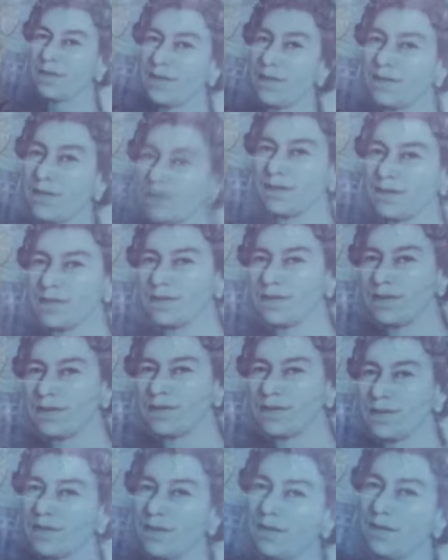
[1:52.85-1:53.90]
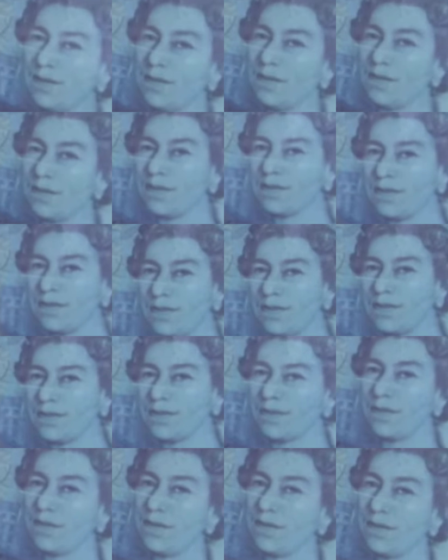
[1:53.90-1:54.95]
here this fake note
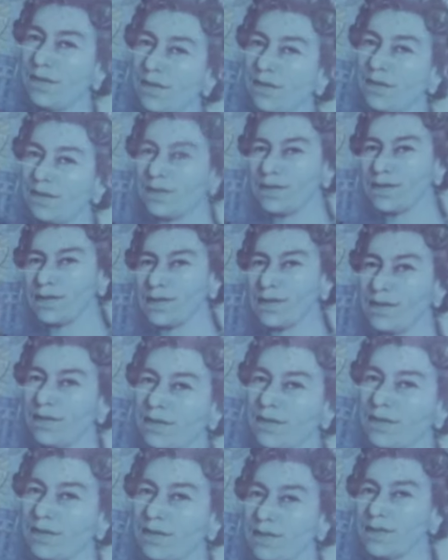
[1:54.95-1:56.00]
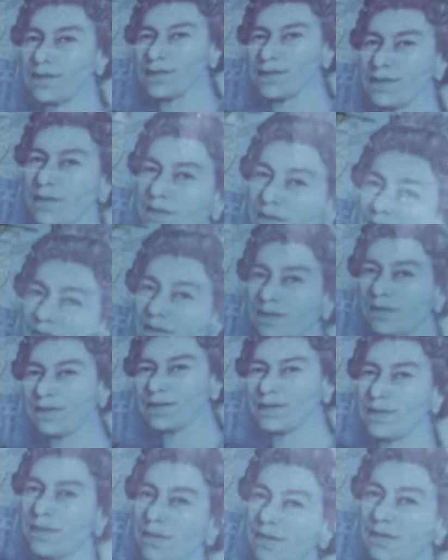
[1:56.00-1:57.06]
it just says 20 and then there's
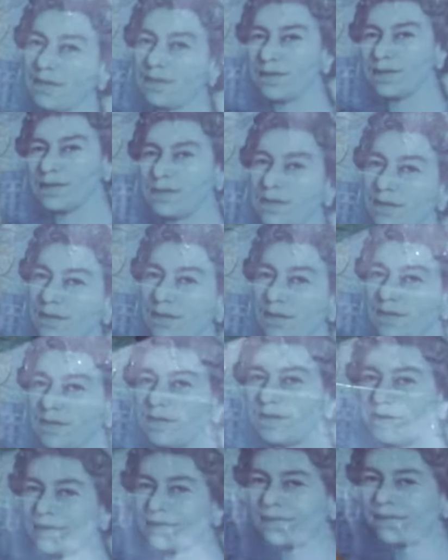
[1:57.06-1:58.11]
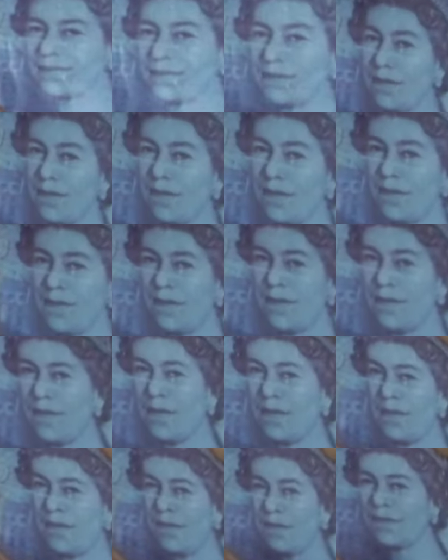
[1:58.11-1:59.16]
no real effect when you
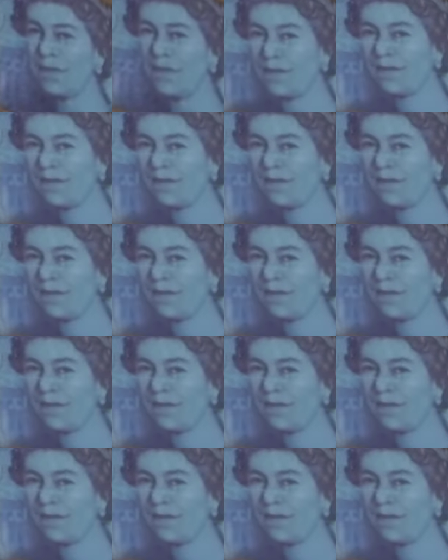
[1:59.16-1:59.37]
tilt the note